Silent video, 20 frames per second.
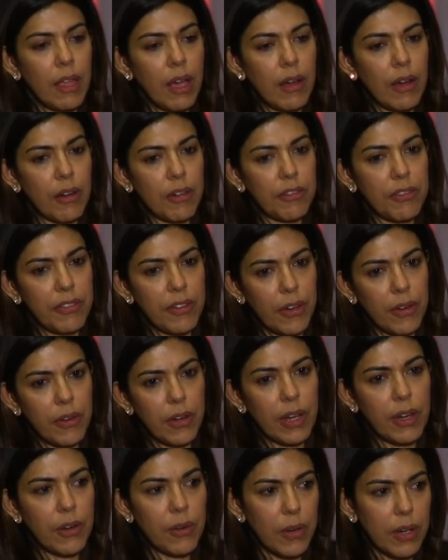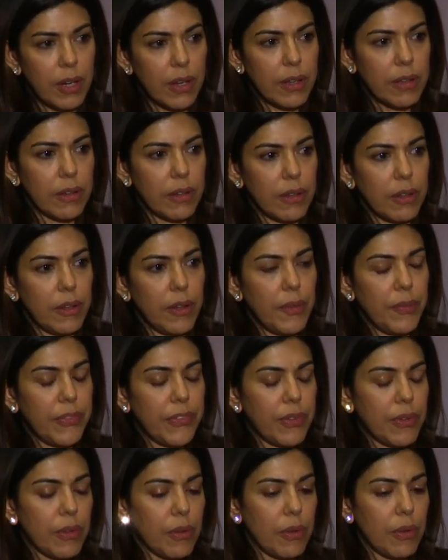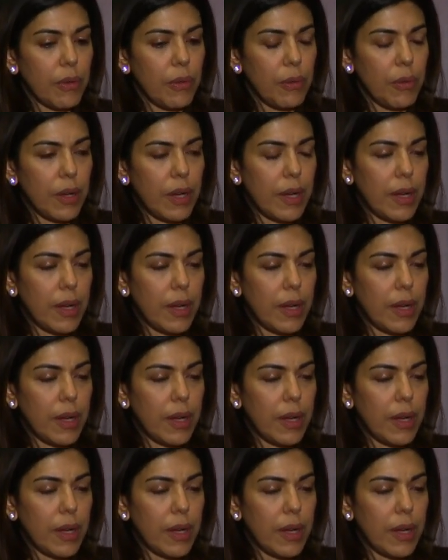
are very critical to